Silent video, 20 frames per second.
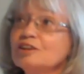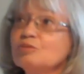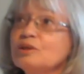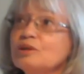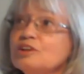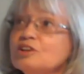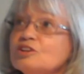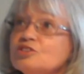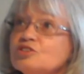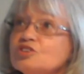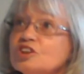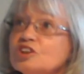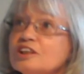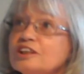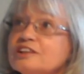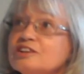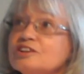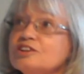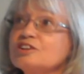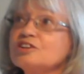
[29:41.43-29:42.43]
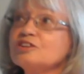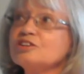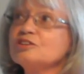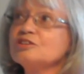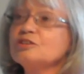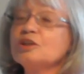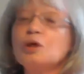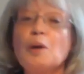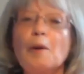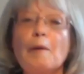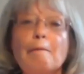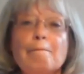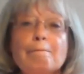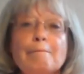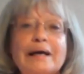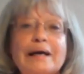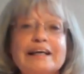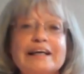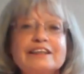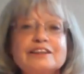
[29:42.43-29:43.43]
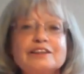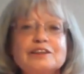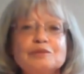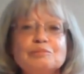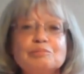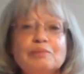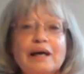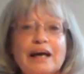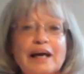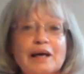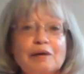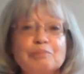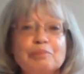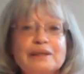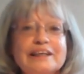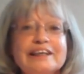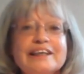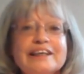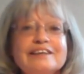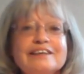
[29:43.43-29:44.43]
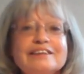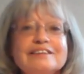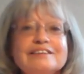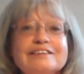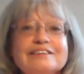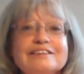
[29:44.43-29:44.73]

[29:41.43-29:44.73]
We're not trying to make them happy.